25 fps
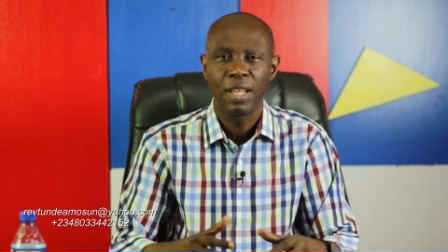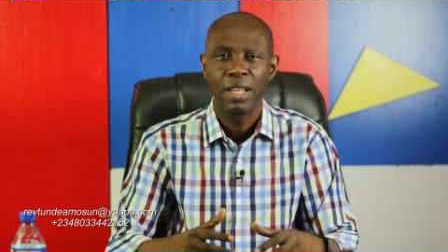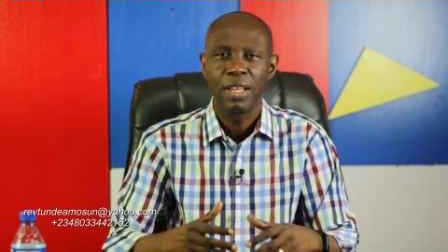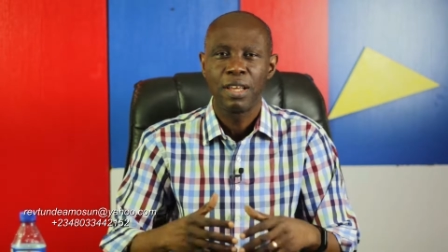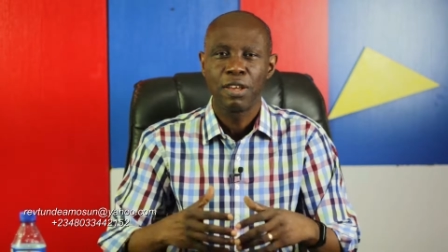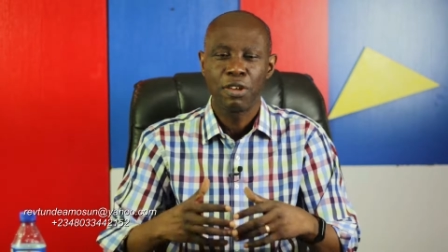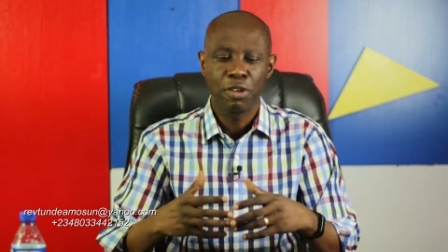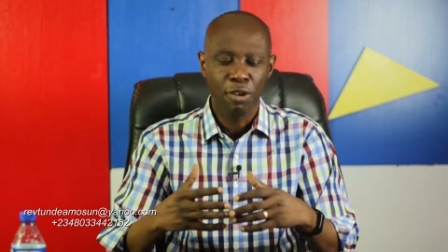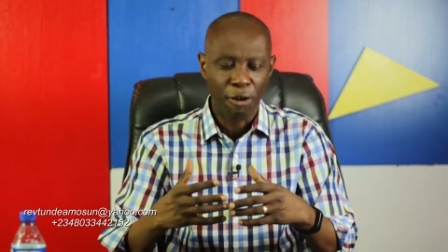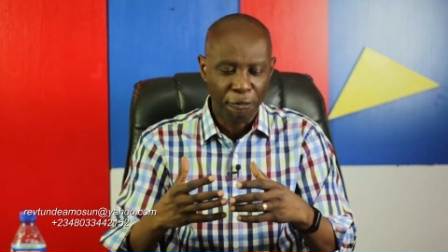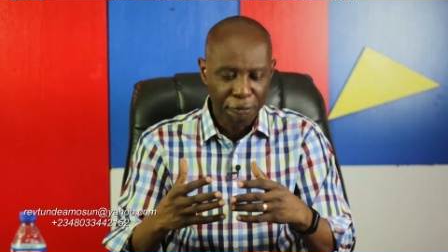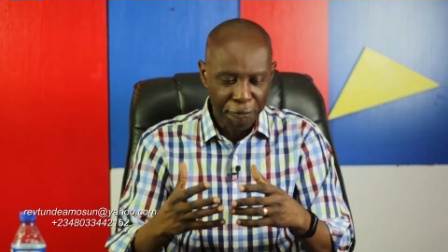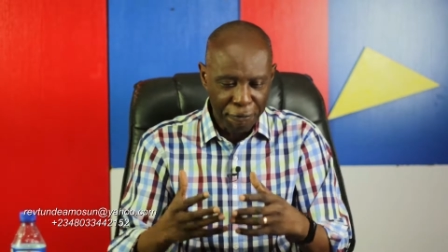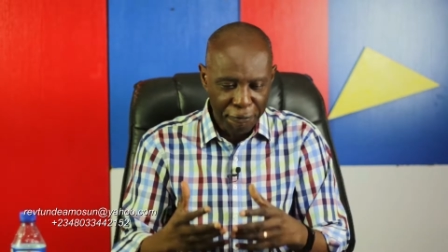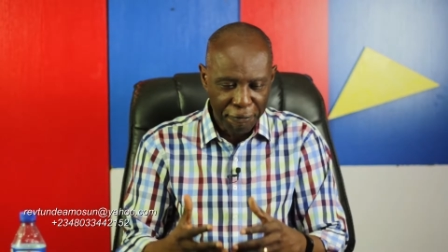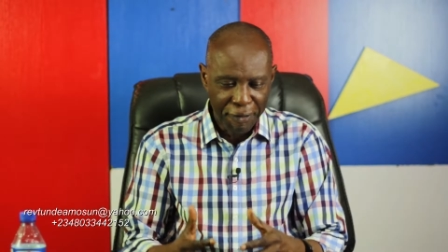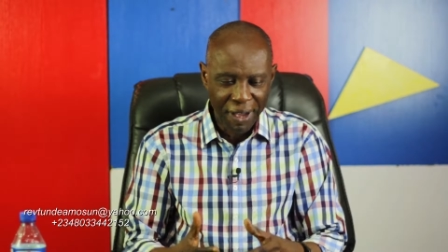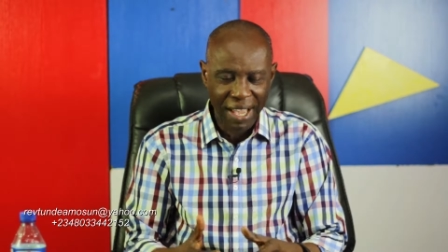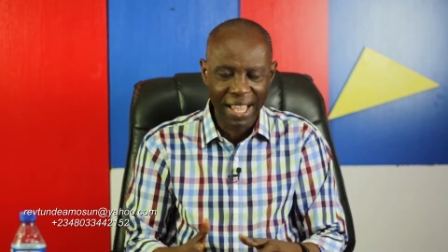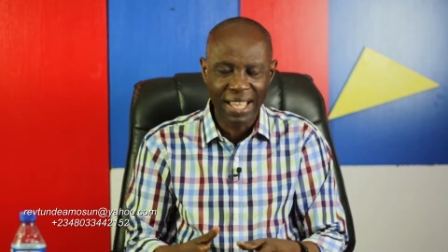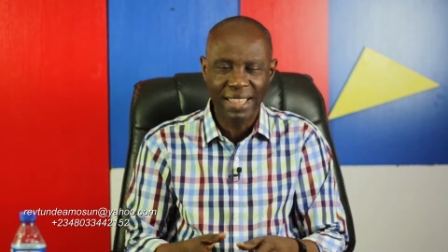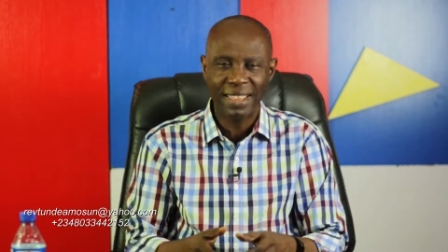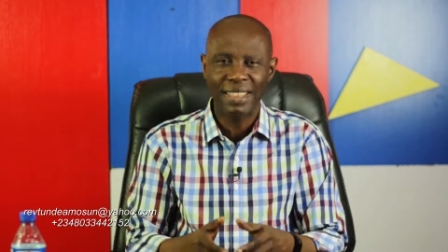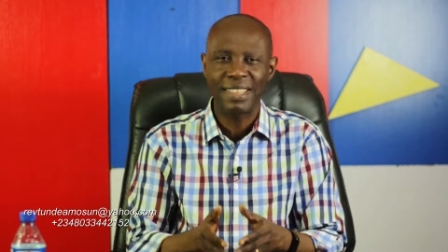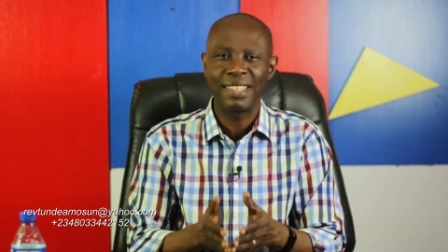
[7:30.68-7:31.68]
Your
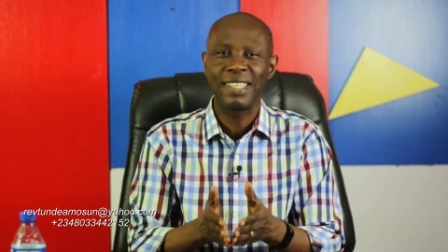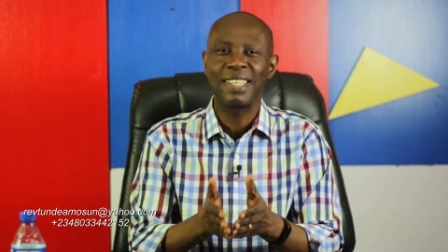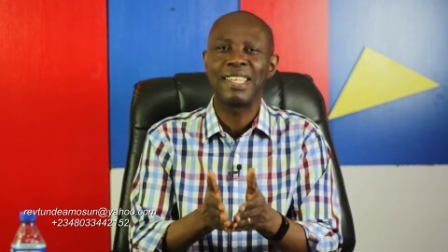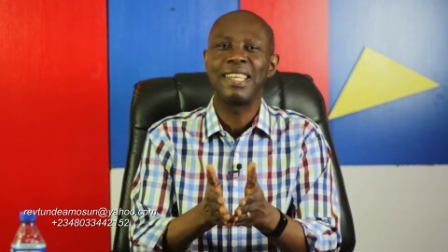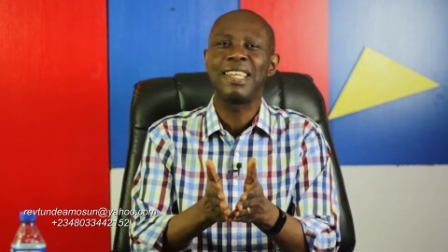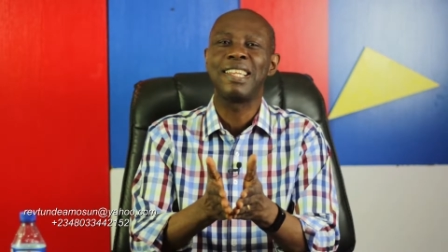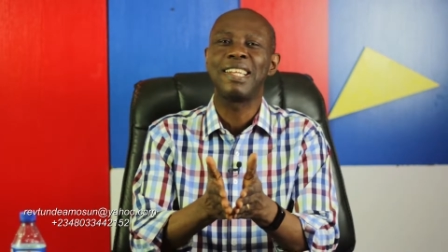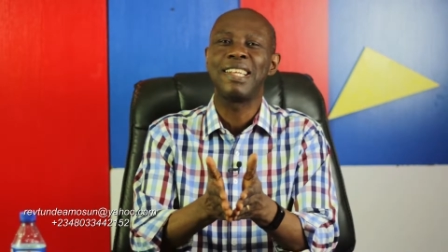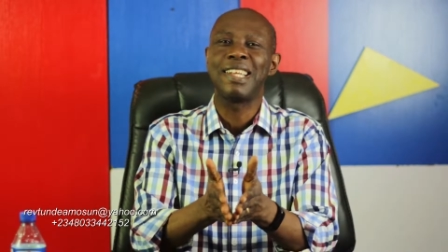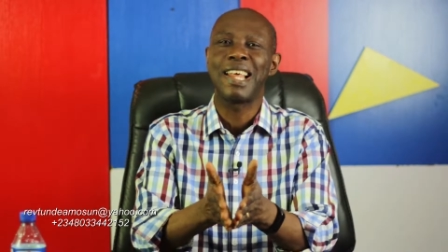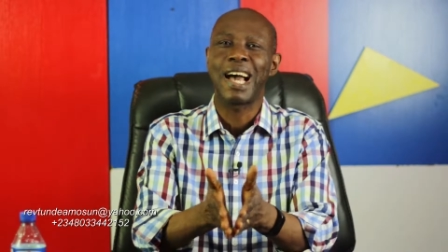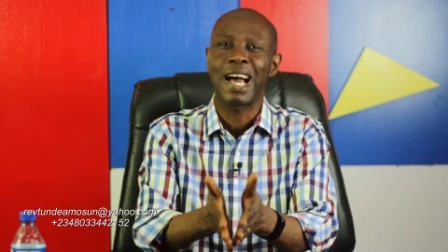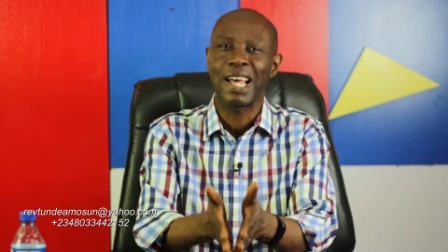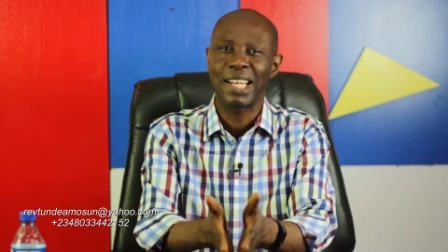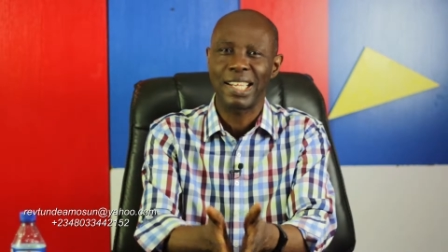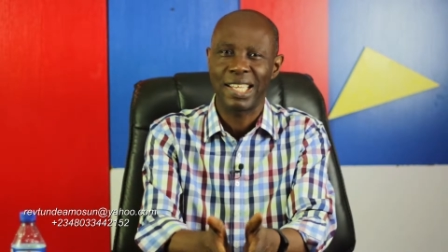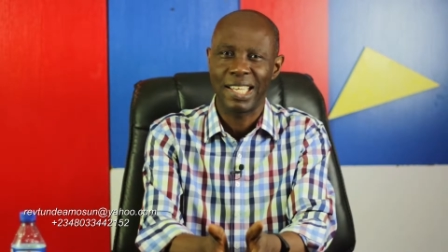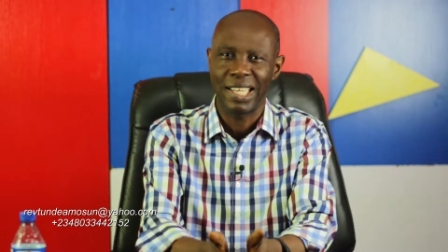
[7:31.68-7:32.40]
faith in that